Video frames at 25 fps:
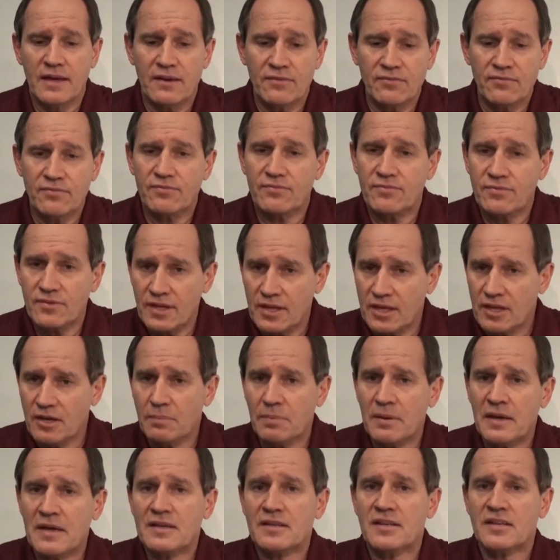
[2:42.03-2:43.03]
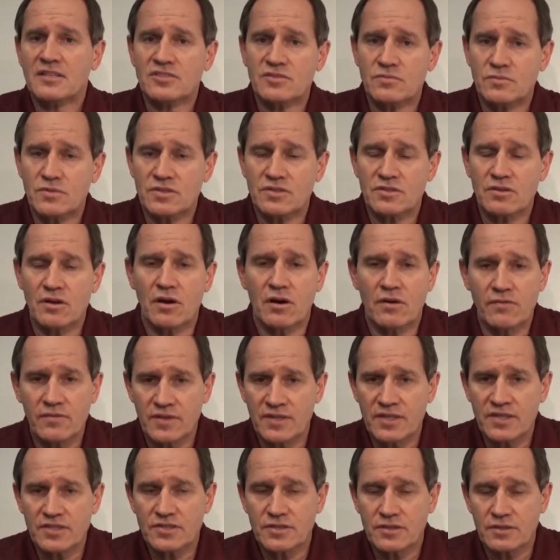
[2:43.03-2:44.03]
If the heel pain doesn't
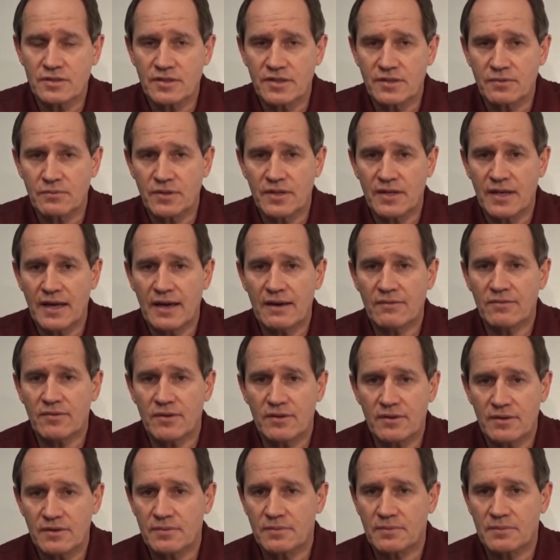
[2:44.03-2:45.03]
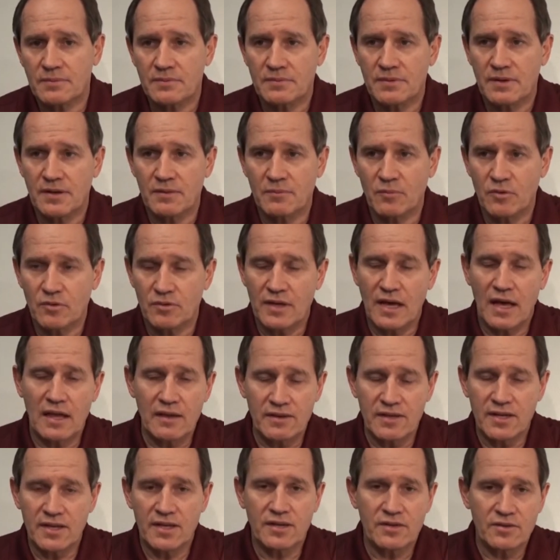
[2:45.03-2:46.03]
resolve initially, we have a, a
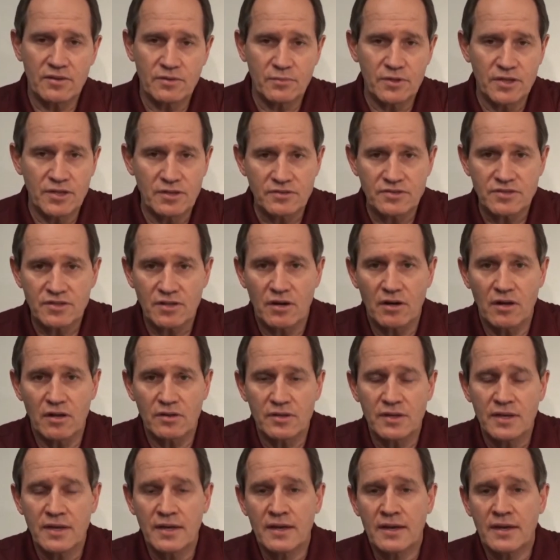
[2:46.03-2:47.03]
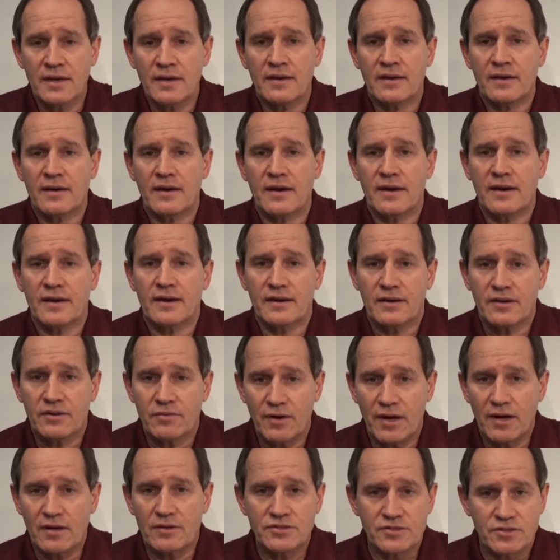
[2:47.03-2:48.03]
modality here that we use called uh,
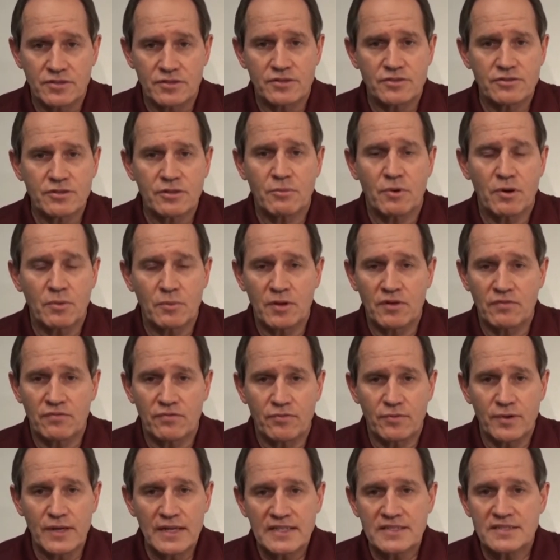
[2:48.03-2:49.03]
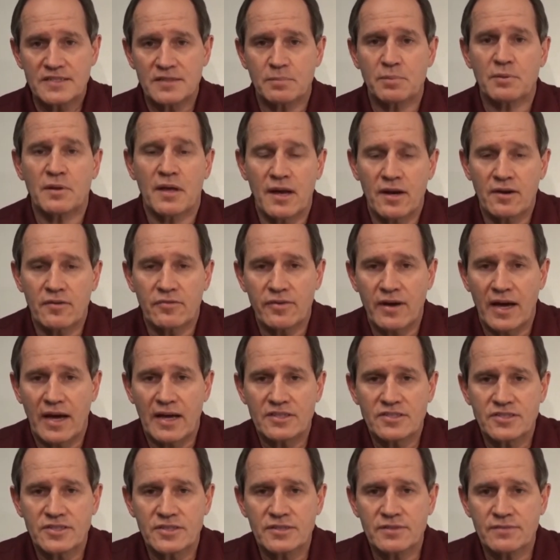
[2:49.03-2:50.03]
cryosurgery where we freeze the plantar
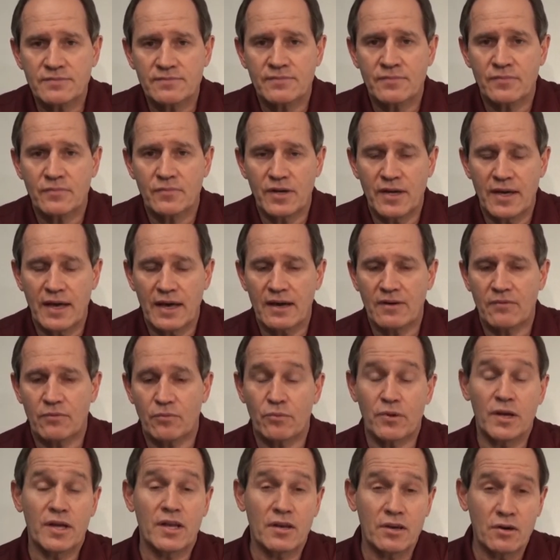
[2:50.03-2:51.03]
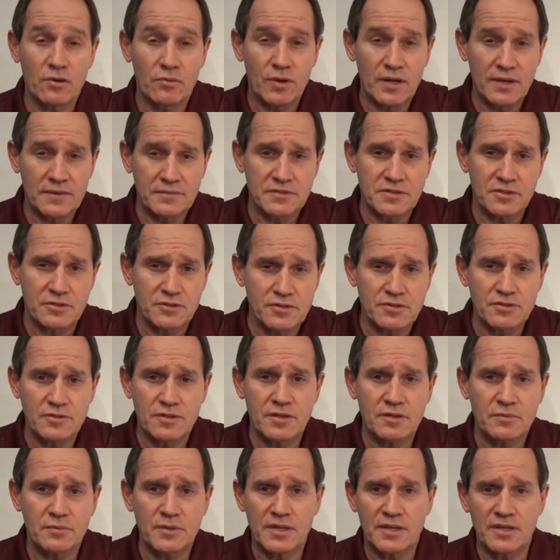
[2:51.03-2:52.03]
fascia. We have radio wave
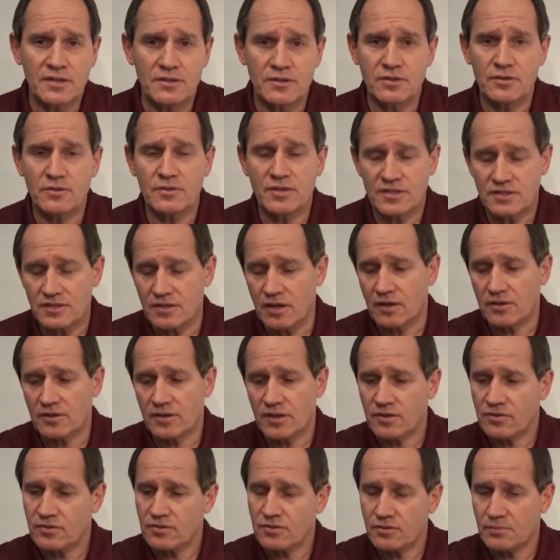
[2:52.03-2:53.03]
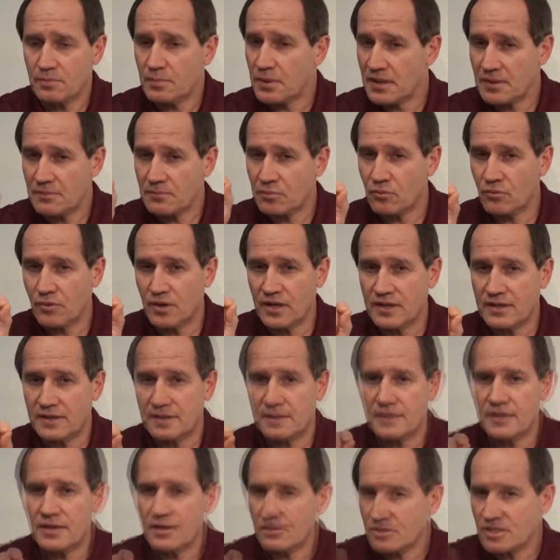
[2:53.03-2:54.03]
surgery that we can do that's all done through pinpoint,
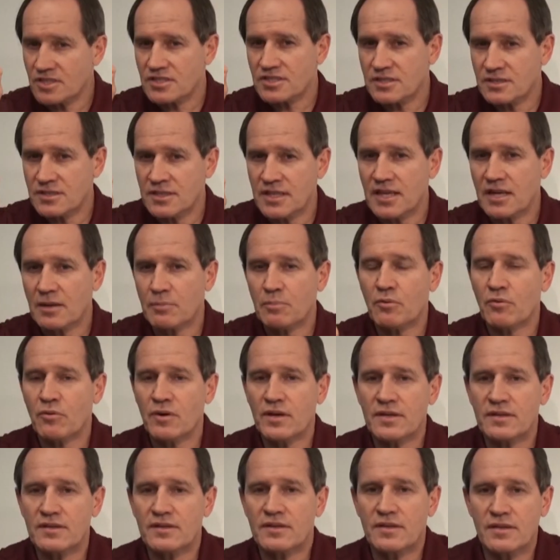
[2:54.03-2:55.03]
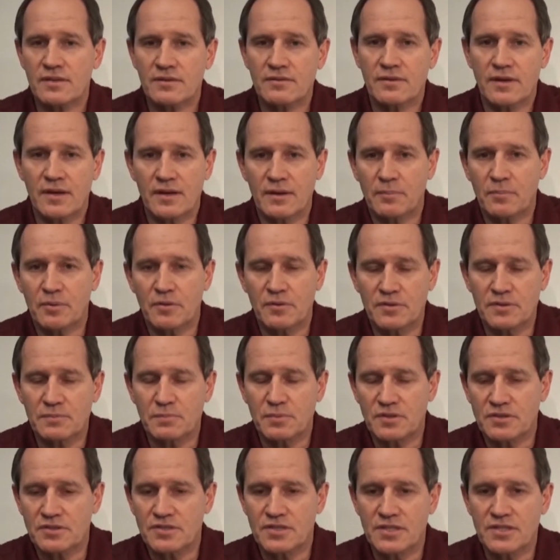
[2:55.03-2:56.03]
you know, just needle point uh, pr
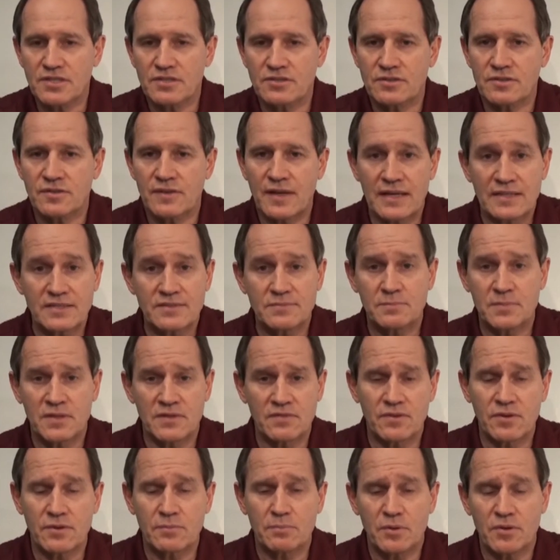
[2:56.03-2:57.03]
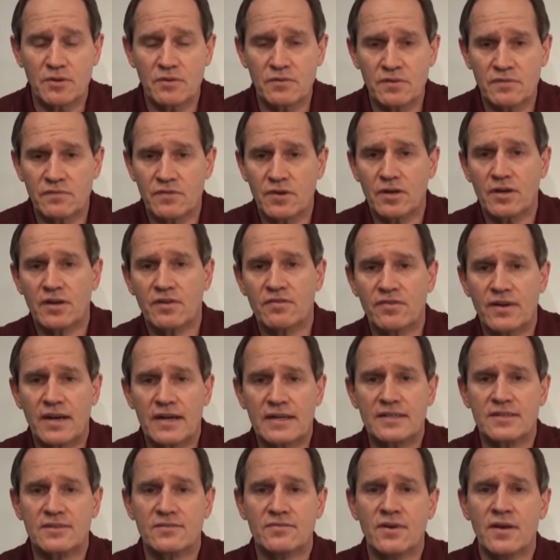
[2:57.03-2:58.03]
procedure and that's been proven very
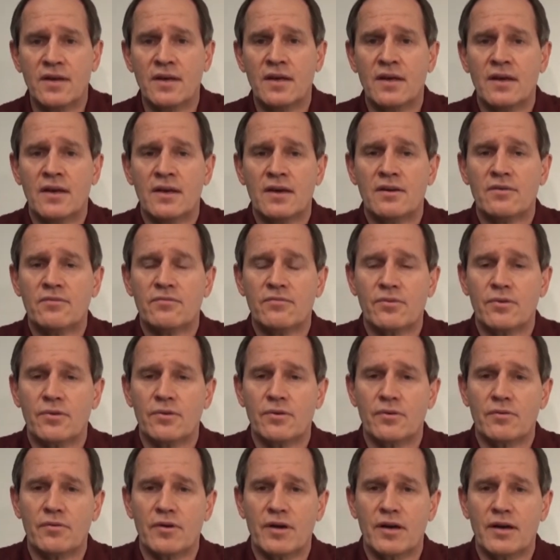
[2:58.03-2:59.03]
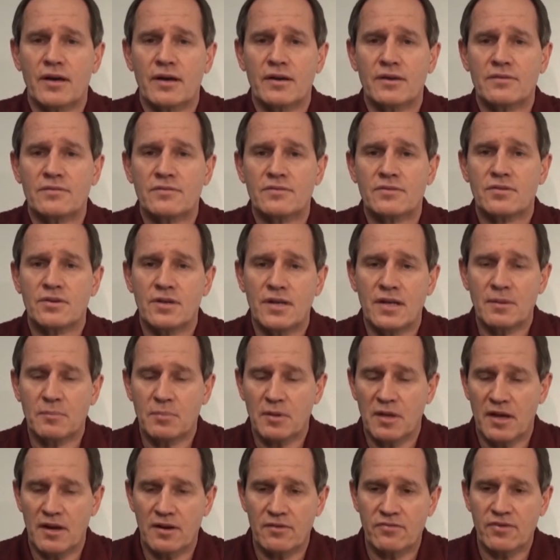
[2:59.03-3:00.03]
effective for uh, treating
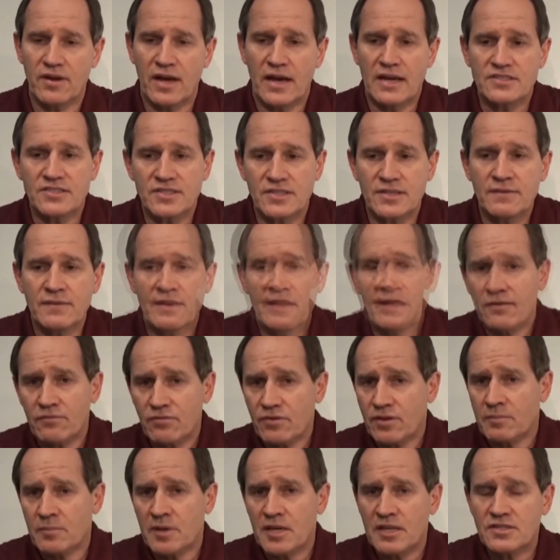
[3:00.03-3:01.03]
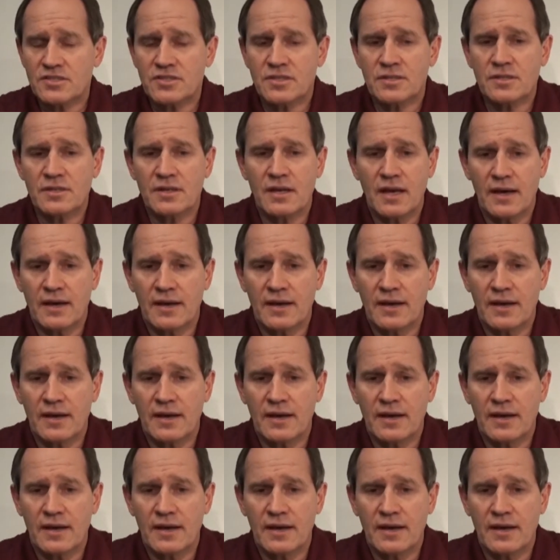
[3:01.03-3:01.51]
plantar fascia inflammation.